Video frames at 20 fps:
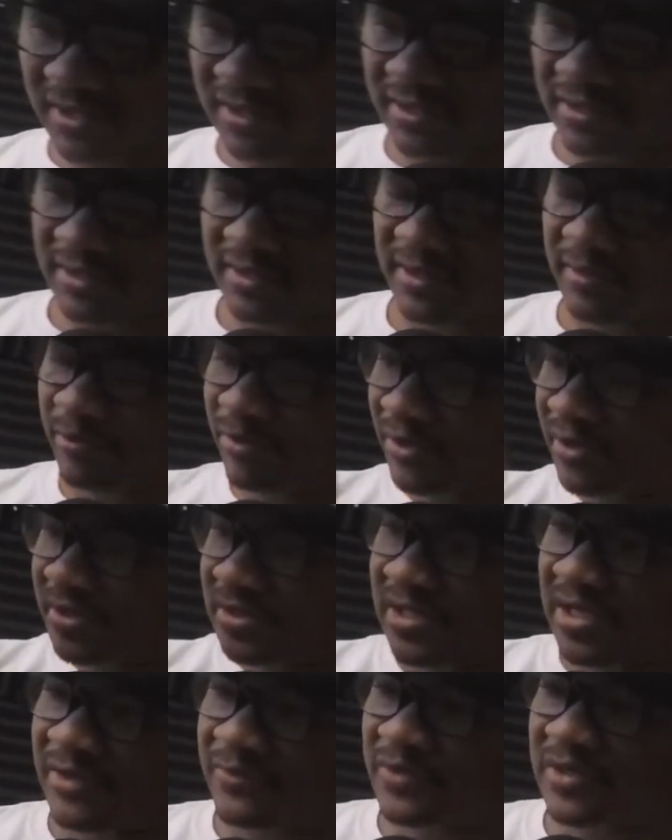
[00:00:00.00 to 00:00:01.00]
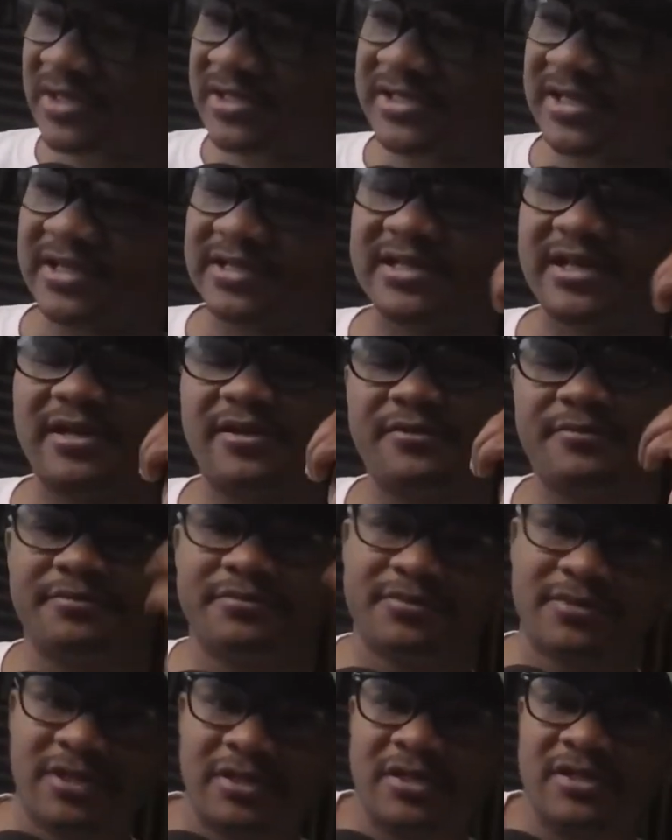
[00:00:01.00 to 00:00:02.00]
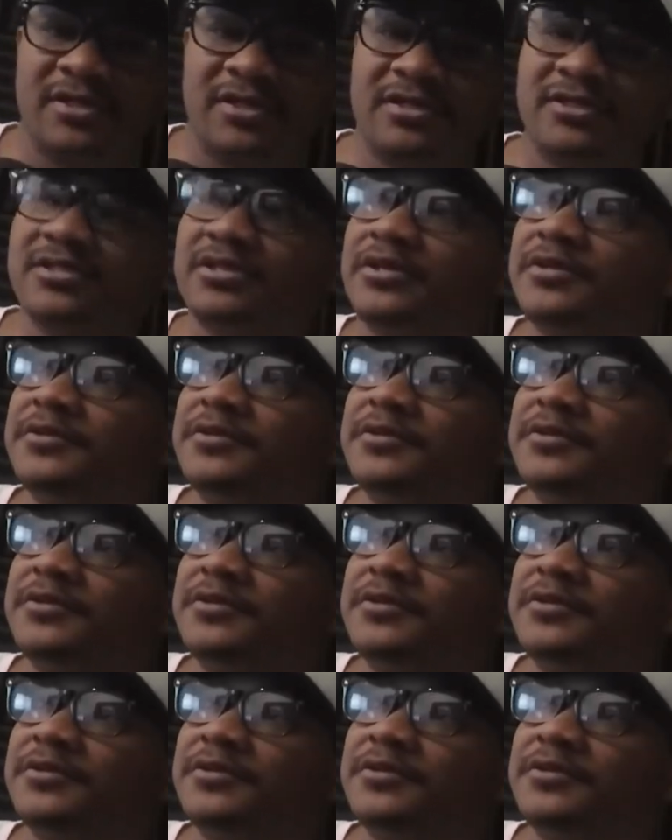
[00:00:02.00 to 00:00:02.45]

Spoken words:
He put his on when I sat down. So,